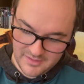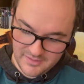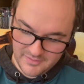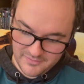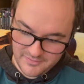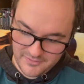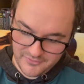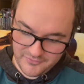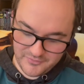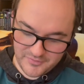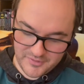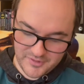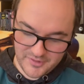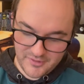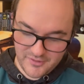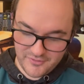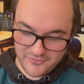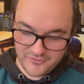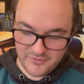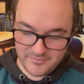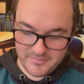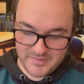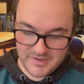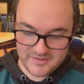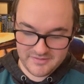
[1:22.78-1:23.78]
This one I
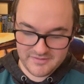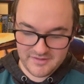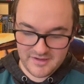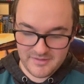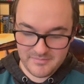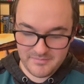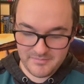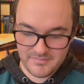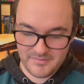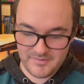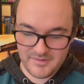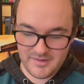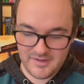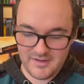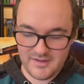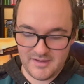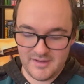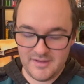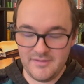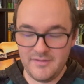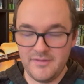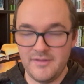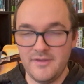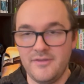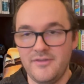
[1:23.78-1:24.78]
also picked up.
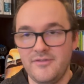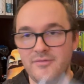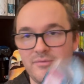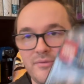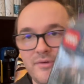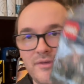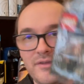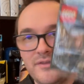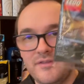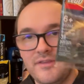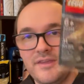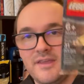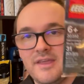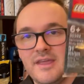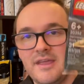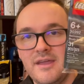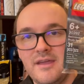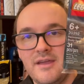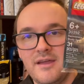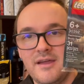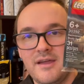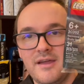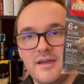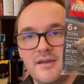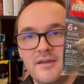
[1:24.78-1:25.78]
This was the
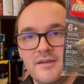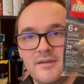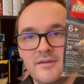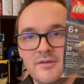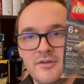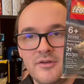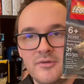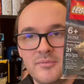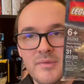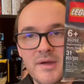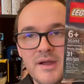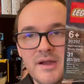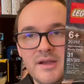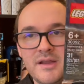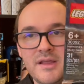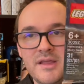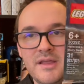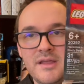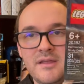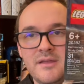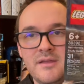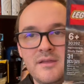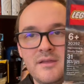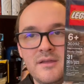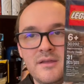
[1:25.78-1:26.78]

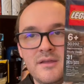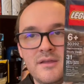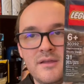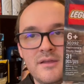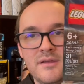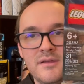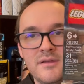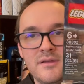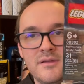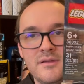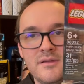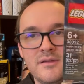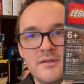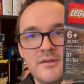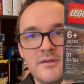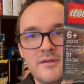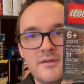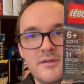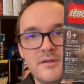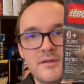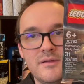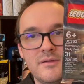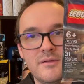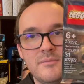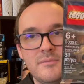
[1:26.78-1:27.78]
Hermione
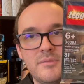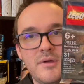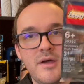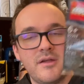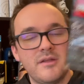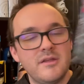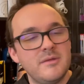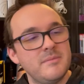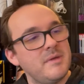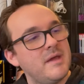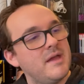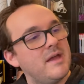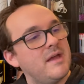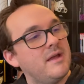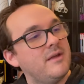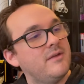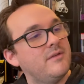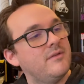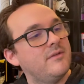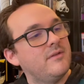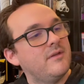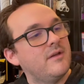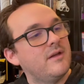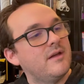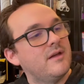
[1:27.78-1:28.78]
poly
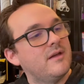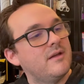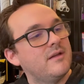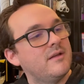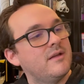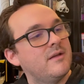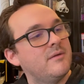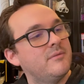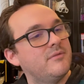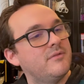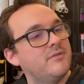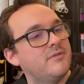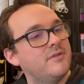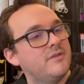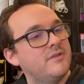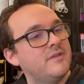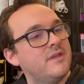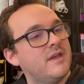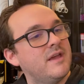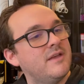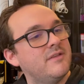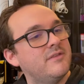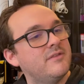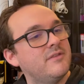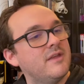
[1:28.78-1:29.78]
bag. It comes with the
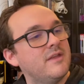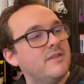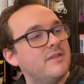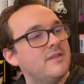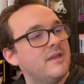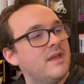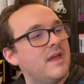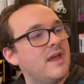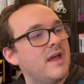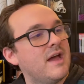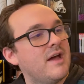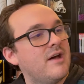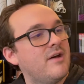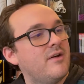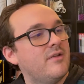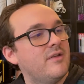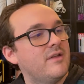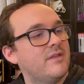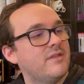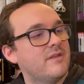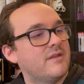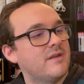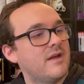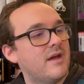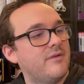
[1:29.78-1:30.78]
desk and the owl,
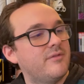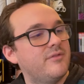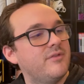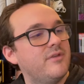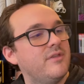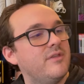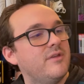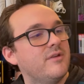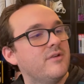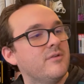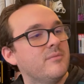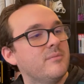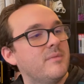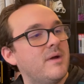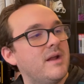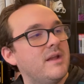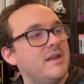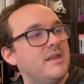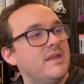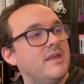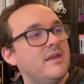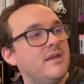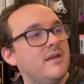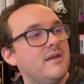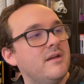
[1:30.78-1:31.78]
and then obviously the
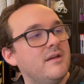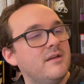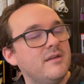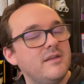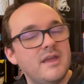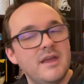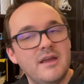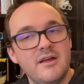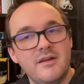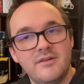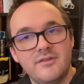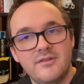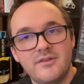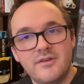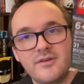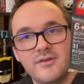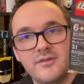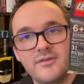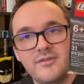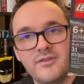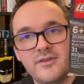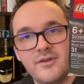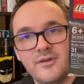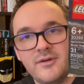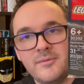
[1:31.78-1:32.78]
Hermione character.
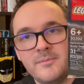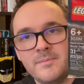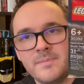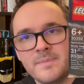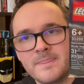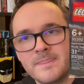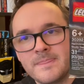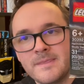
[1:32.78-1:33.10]
So